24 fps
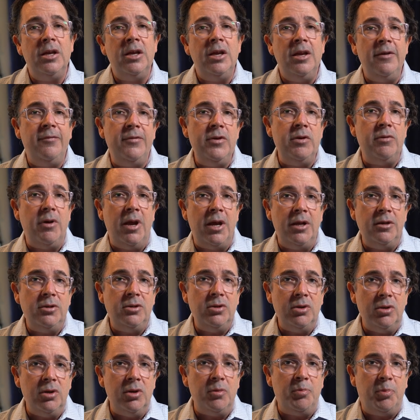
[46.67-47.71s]
if you
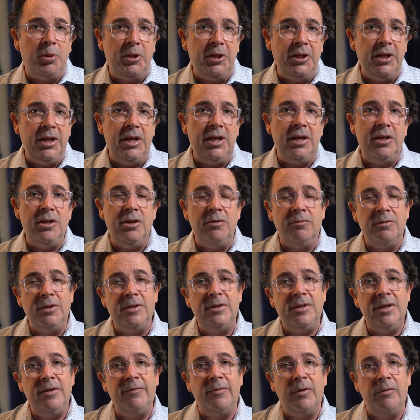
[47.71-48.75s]
enter a plea and you
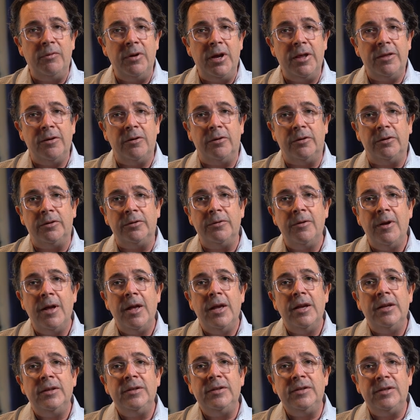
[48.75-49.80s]
receive a withhold,
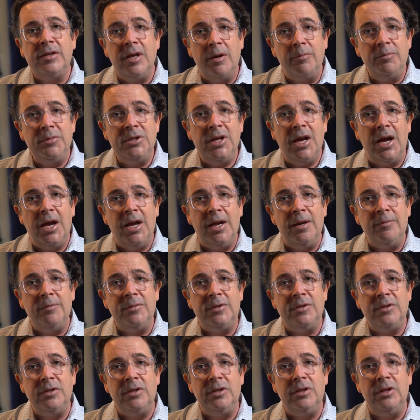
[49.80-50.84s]

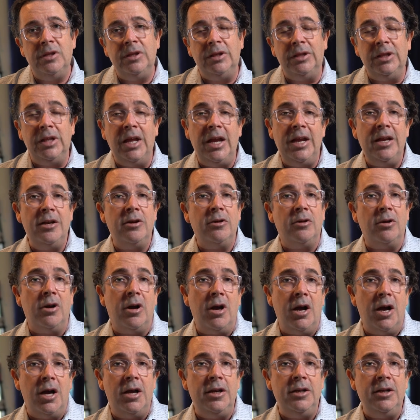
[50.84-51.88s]
sometimes later
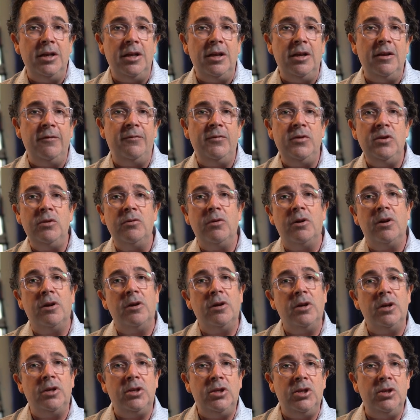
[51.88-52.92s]
on, if you
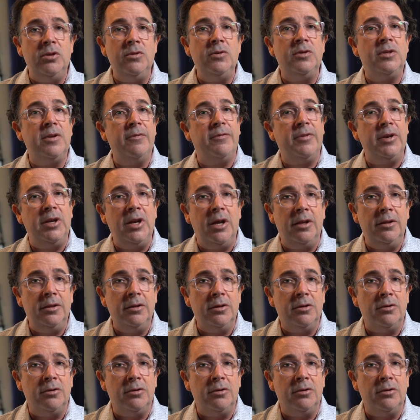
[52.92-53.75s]
are accused of another